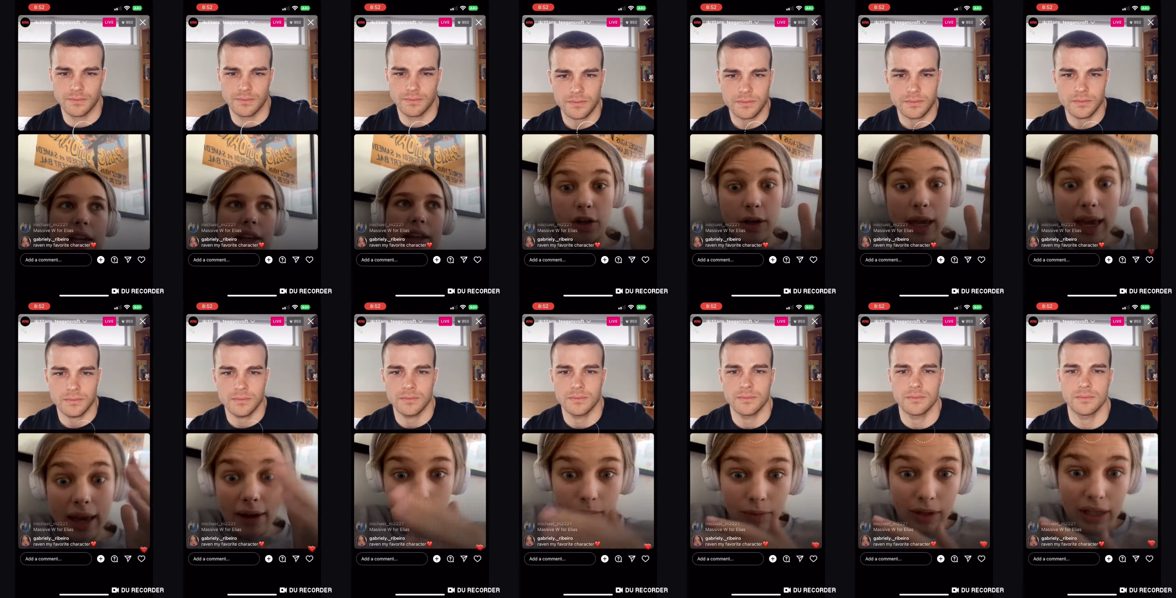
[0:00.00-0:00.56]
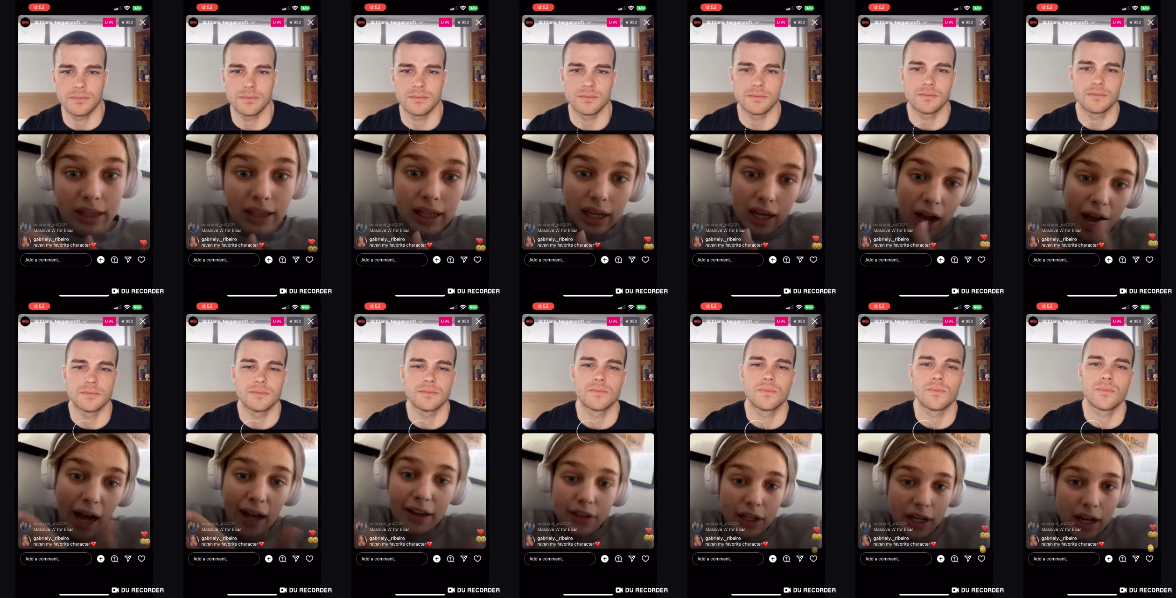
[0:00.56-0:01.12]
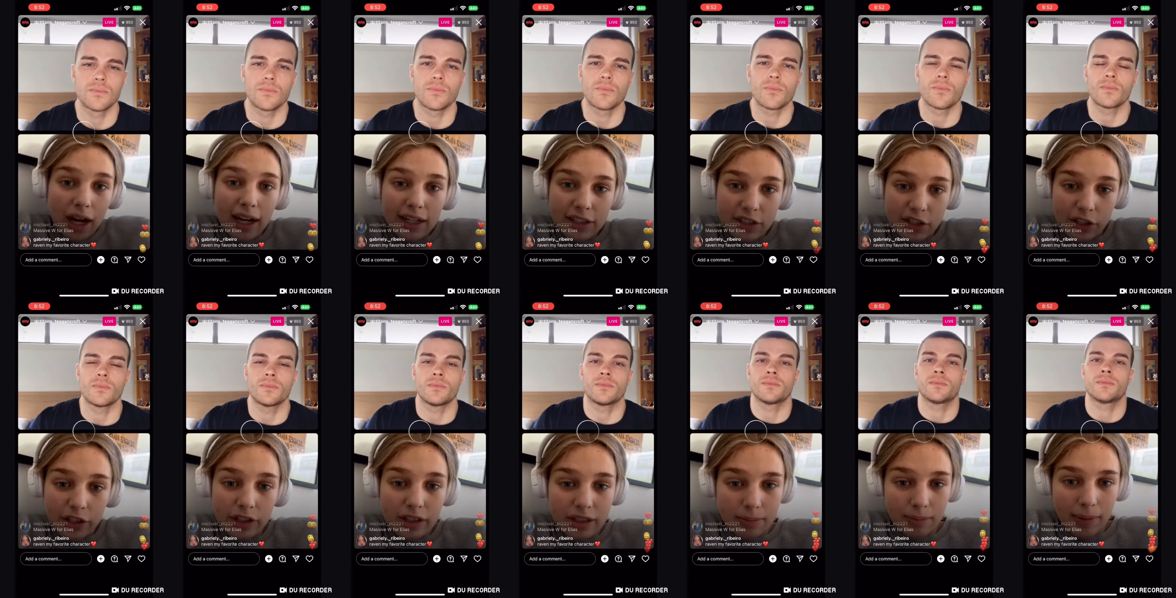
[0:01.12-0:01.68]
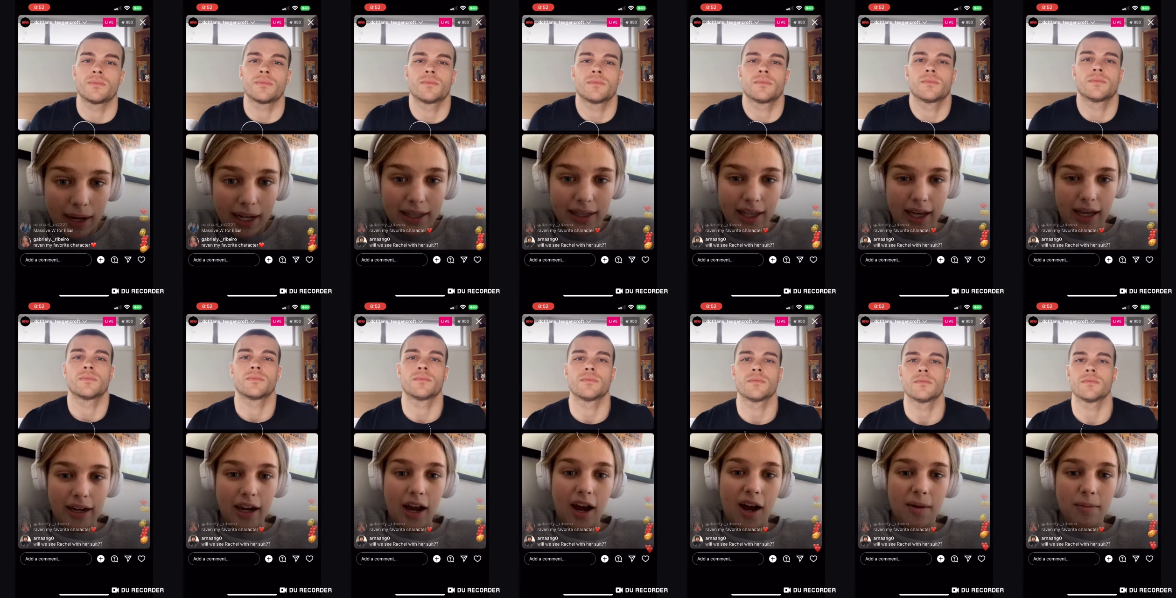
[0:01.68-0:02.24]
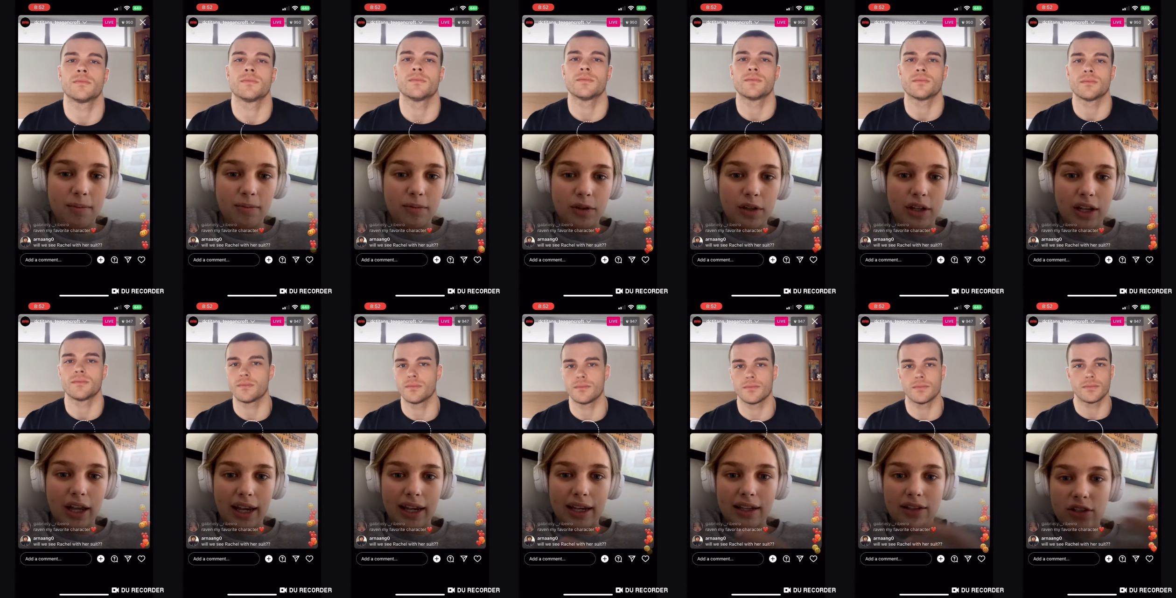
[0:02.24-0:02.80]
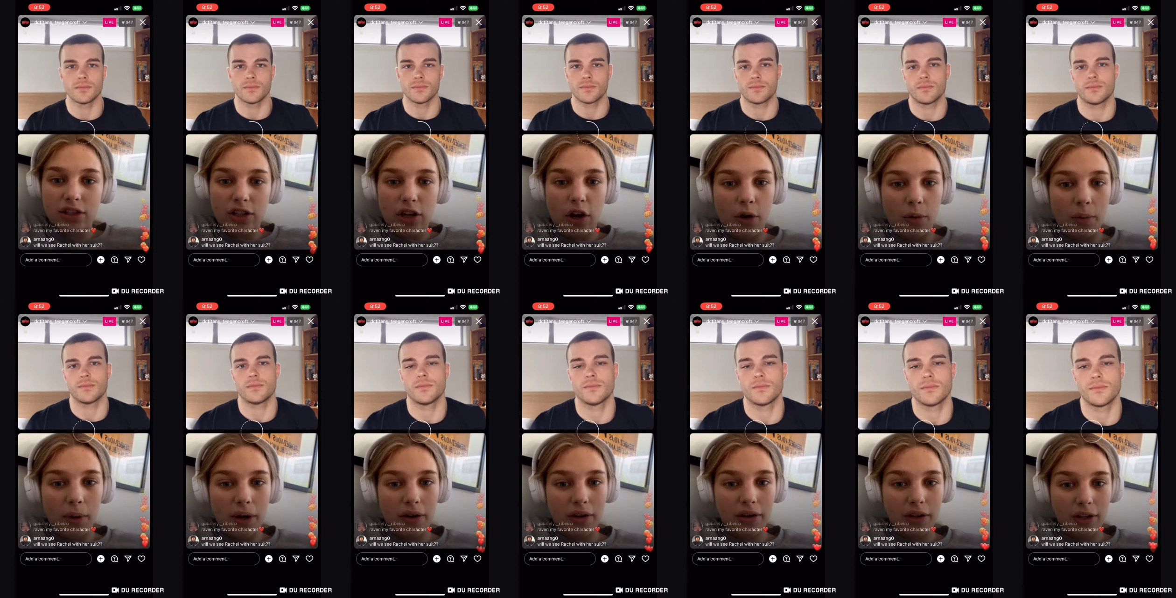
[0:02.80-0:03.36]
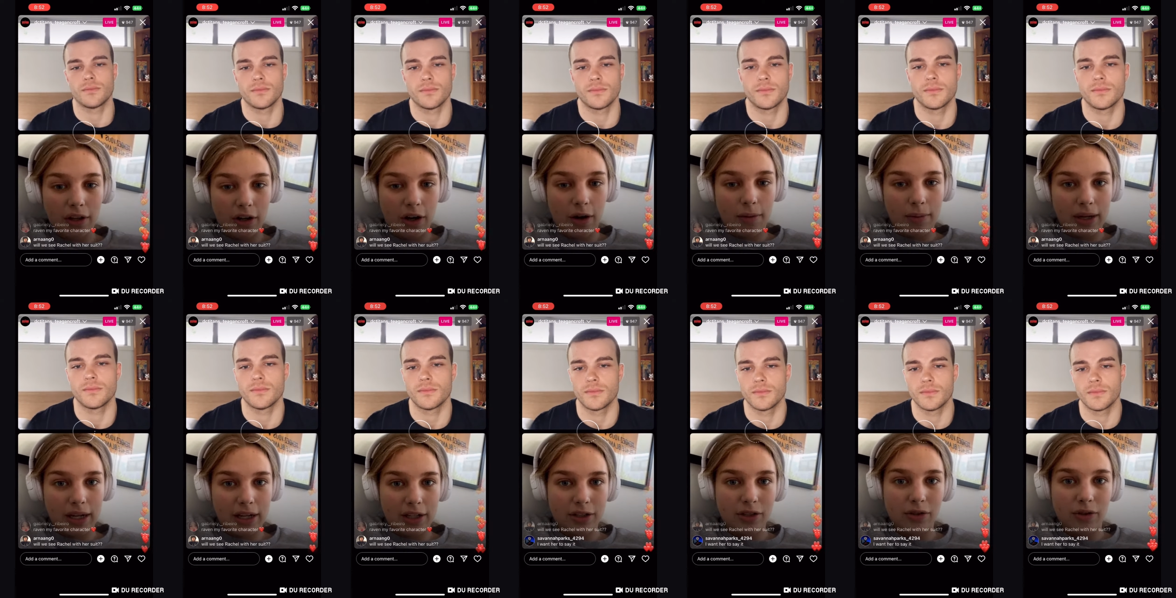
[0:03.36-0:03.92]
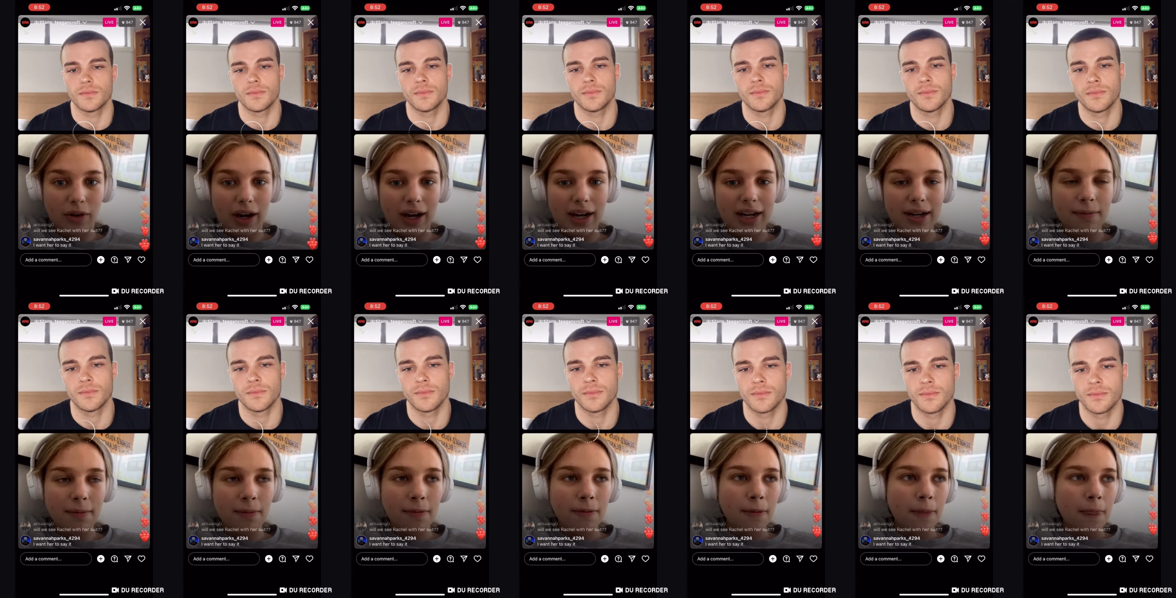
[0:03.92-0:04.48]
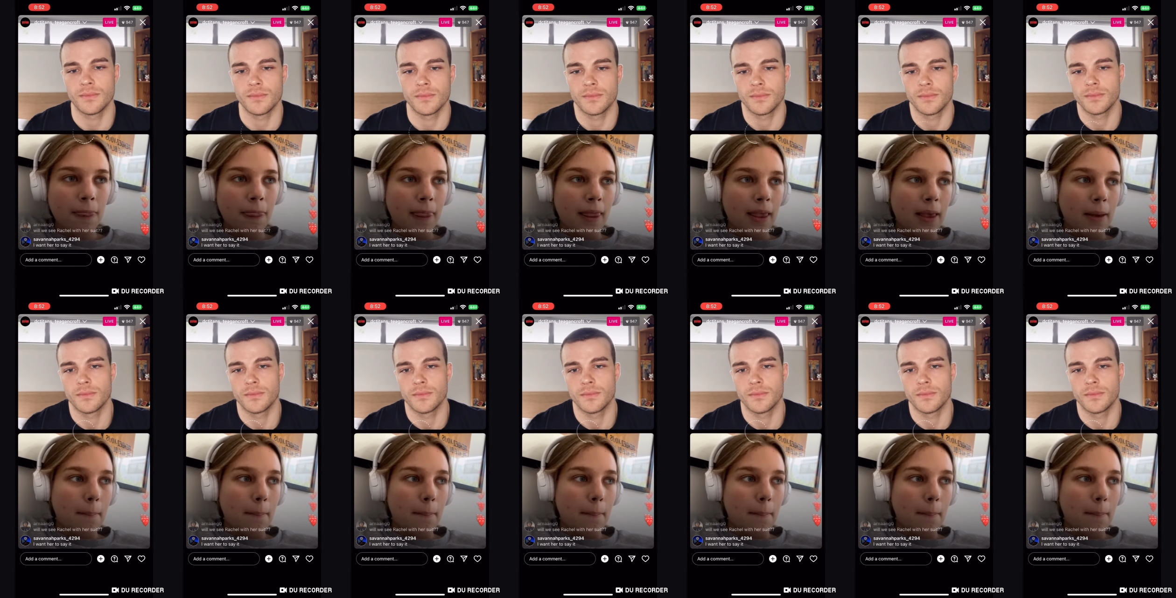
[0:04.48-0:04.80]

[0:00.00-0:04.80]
Speaker 1: The, it, in the the cartoons made that up. Like it's nowhere in the comics, right?